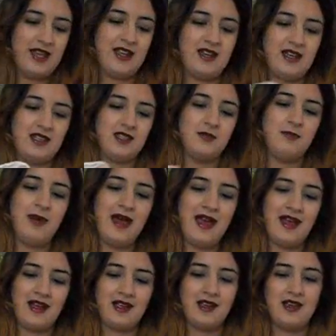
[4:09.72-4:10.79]
then at the
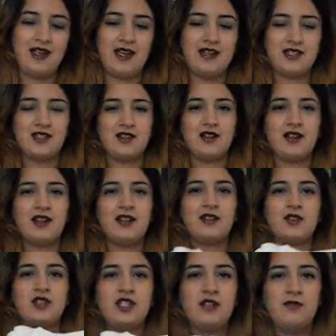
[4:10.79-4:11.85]
back again it's got like a
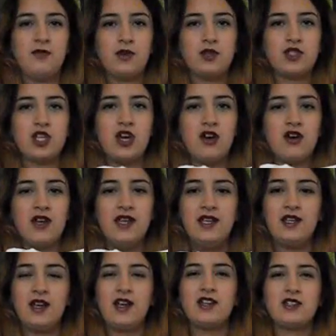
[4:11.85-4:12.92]
little chiffon
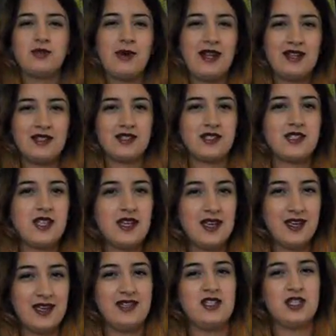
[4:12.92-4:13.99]
tie, like, as well as
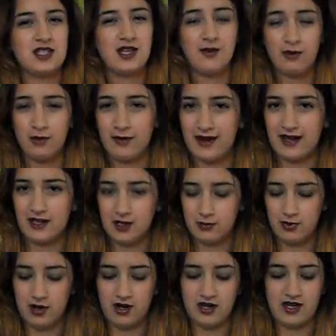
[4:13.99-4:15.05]
it does have a regular
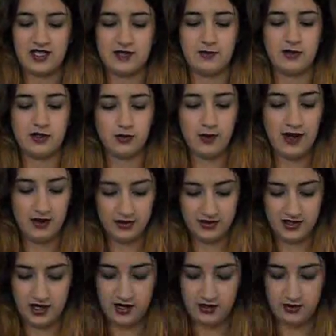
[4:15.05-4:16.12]
bra clasp as well,
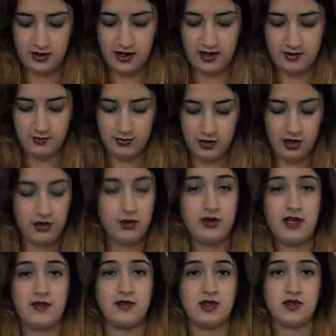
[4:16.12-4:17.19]
so I thought
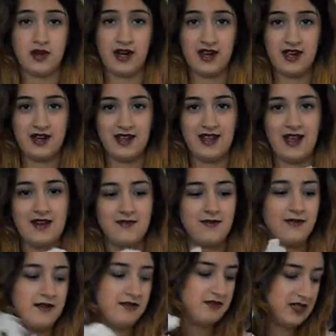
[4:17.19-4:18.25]
that was great, and again
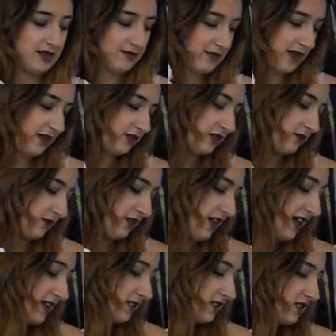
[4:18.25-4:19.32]
£15 for
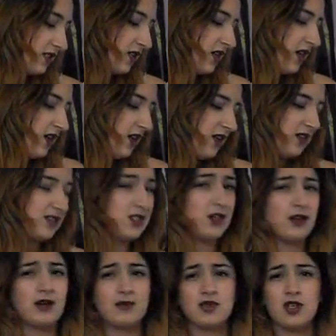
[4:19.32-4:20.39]
that.
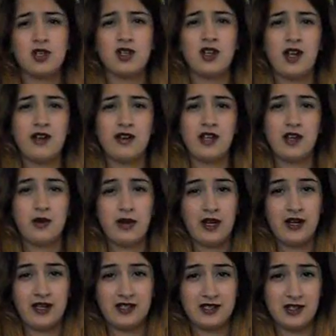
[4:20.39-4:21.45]
Sorry, I'm trying to go really
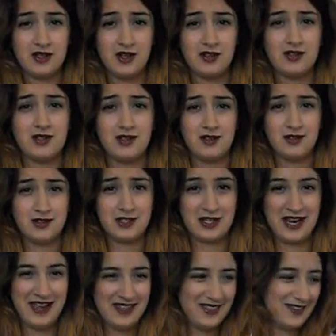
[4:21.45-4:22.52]
quickly because I know there's a lot to
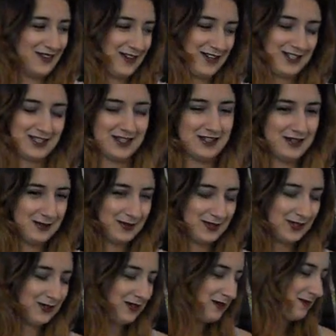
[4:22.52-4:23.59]
get through, so I'm
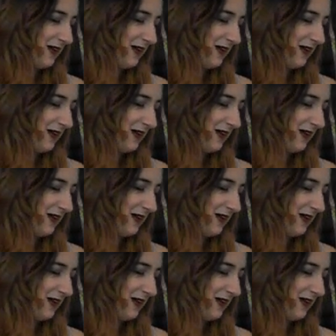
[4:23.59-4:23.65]
sorry